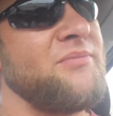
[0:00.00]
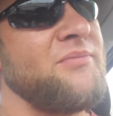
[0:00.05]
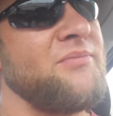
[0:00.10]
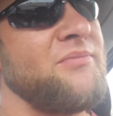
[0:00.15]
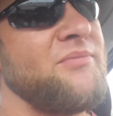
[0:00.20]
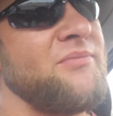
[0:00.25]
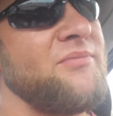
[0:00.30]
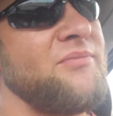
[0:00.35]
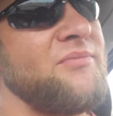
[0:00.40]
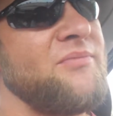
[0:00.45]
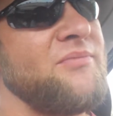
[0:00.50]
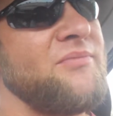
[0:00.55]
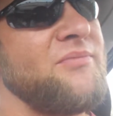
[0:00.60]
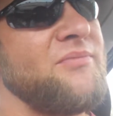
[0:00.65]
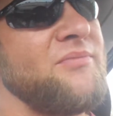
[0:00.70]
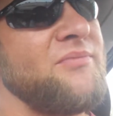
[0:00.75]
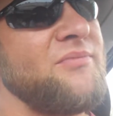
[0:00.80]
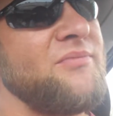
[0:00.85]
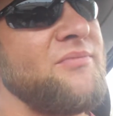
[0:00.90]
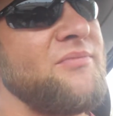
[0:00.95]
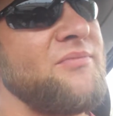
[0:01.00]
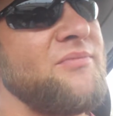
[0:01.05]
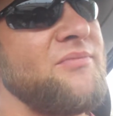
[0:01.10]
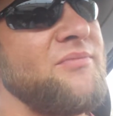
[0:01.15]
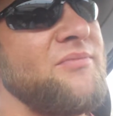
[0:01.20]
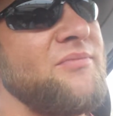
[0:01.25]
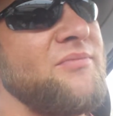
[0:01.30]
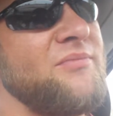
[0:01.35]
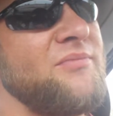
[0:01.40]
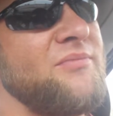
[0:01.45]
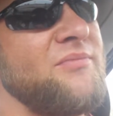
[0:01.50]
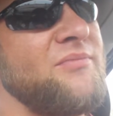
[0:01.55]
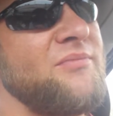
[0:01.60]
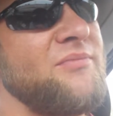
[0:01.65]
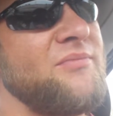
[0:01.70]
[no speech]